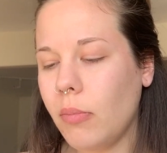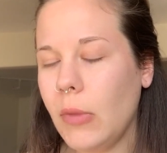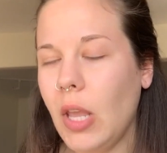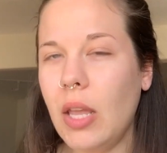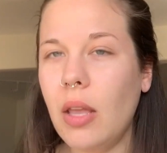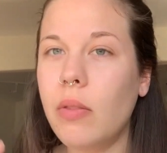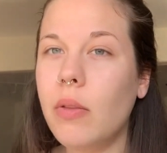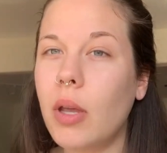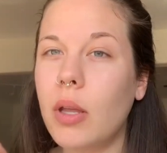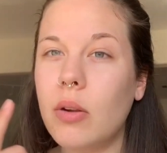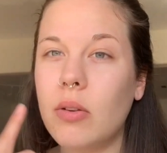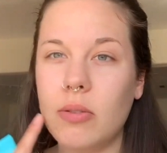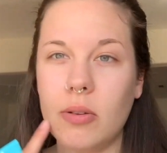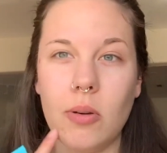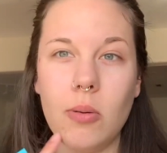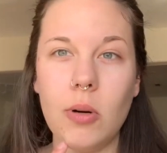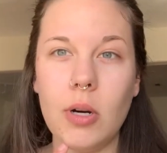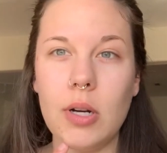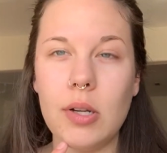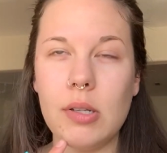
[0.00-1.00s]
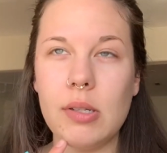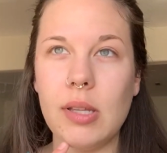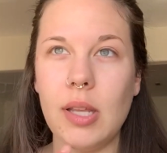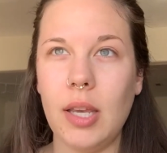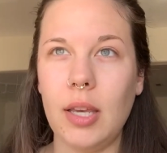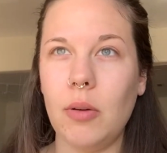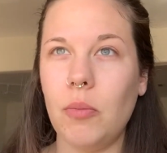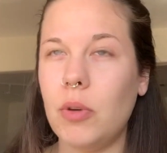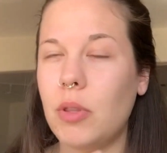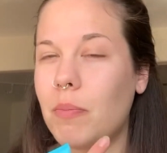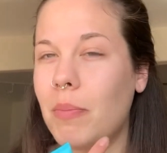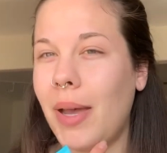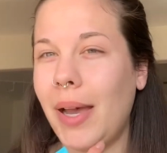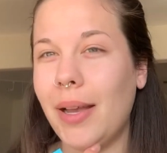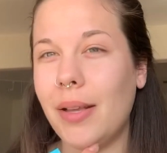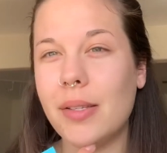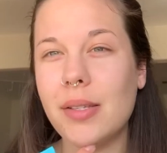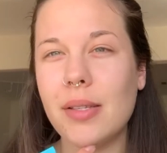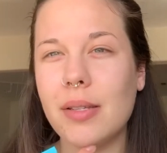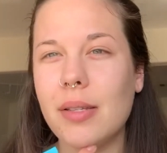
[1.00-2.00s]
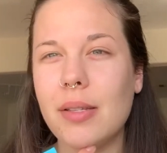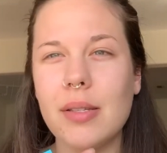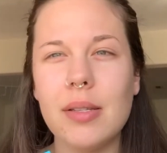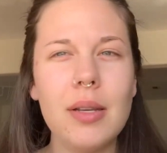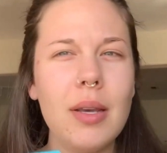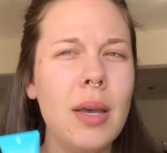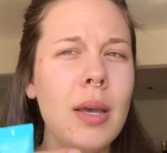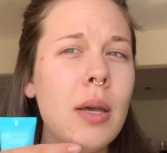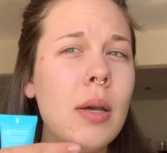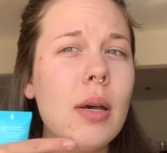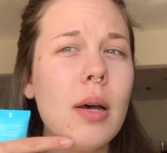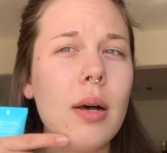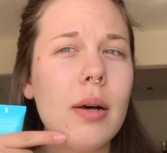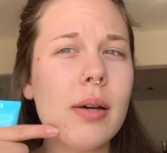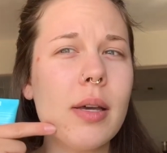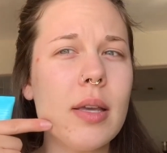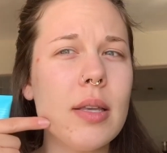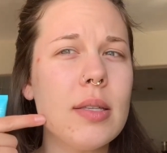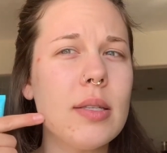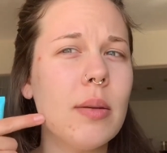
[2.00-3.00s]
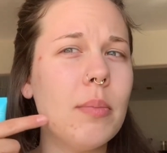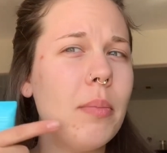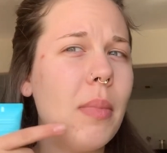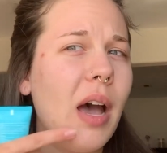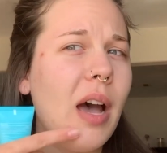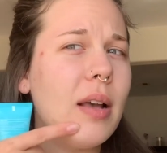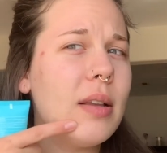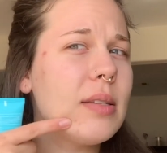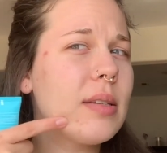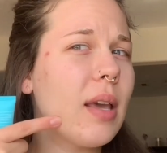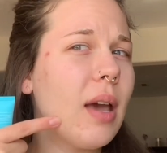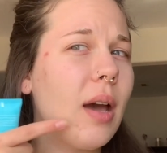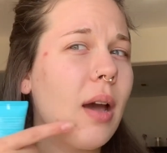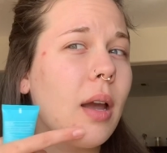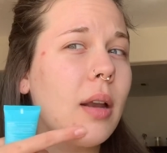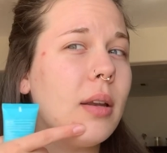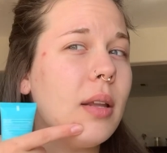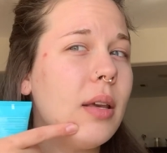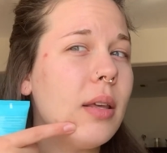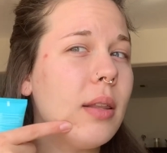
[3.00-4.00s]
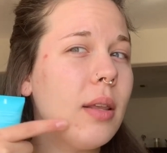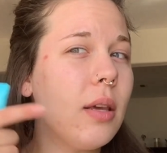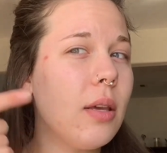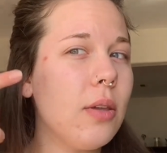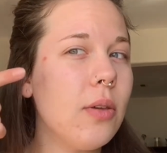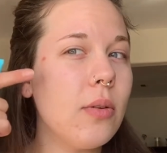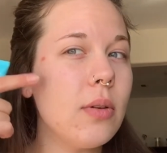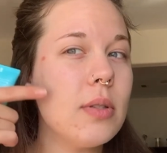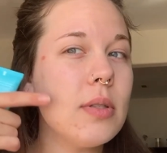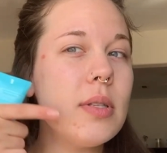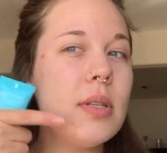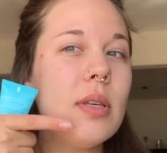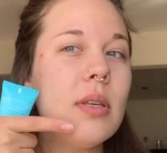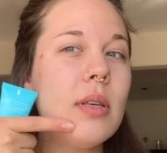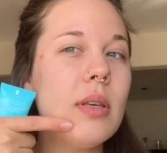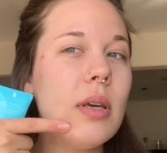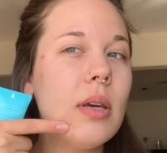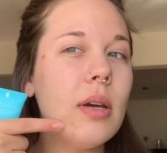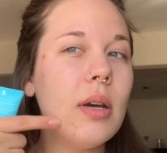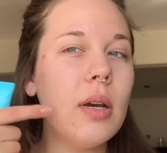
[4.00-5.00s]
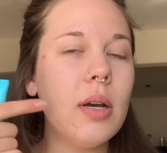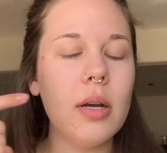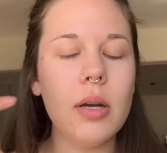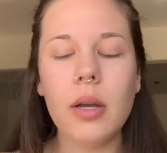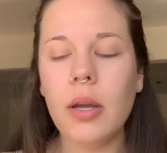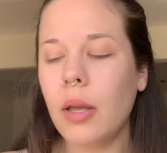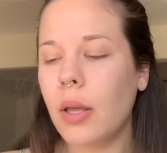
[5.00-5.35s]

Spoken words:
And then of course, like with masks, I'll get some mask acne like you can see here.